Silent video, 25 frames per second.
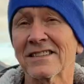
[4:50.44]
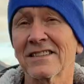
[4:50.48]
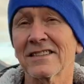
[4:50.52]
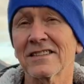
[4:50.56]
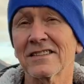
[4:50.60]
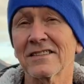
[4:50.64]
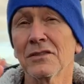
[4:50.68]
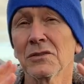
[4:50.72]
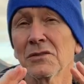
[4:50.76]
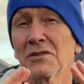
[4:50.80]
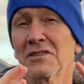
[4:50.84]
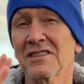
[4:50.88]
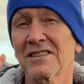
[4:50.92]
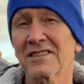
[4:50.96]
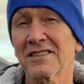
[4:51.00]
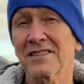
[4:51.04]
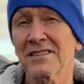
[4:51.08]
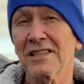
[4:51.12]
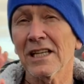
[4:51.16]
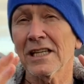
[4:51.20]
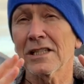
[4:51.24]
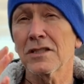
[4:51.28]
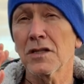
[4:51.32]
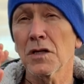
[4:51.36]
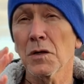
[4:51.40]
the suit to
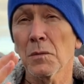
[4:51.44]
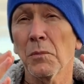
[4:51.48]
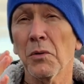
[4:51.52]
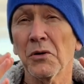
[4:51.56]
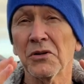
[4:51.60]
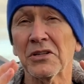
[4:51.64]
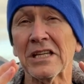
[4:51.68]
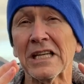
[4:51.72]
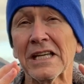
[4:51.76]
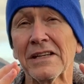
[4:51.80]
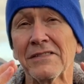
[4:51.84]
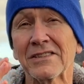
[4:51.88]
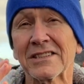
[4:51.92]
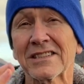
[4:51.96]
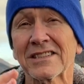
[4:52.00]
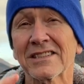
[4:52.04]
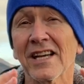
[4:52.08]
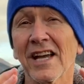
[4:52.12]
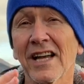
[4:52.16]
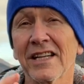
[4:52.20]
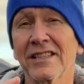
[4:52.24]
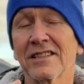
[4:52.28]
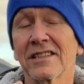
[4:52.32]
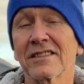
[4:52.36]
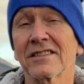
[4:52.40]
stick to your body even
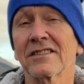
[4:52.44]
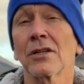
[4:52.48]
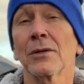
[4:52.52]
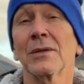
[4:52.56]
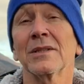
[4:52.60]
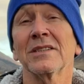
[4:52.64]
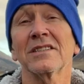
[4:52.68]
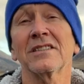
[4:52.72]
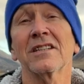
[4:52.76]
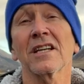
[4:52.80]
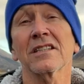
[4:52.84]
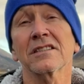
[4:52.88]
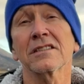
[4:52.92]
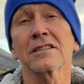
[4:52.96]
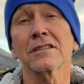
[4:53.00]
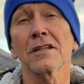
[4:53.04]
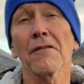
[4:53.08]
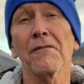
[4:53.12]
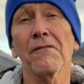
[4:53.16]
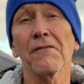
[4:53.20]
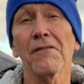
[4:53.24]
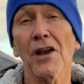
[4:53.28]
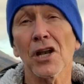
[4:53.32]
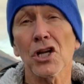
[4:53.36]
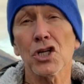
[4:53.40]
tighter so it doesn't
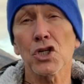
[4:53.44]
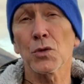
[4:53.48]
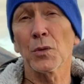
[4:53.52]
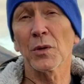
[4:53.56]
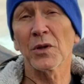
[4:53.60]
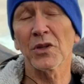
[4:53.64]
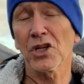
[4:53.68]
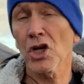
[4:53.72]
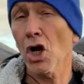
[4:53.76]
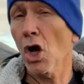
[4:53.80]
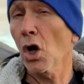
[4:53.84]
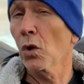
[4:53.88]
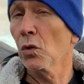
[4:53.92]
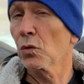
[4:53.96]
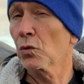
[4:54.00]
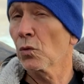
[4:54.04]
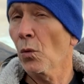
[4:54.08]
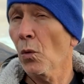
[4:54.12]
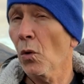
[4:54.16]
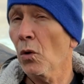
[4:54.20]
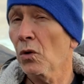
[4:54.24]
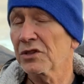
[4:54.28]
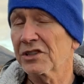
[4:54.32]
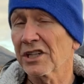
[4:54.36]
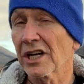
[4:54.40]
flush with cold
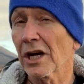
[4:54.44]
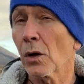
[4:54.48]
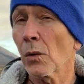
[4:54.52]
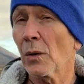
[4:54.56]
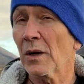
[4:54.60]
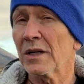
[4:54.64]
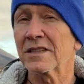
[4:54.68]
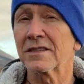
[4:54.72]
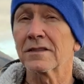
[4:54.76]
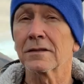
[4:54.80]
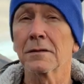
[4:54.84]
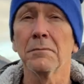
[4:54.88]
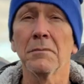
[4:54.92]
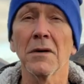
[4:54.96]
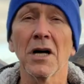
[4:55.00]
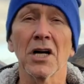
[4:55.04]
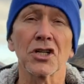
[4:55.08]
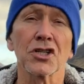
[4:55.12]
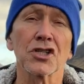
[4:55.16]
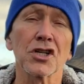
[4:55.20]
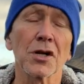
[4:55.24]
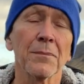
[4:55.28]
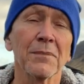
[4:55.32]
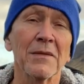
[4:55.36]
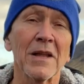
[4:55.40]
water quite so
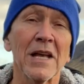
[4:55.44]
much.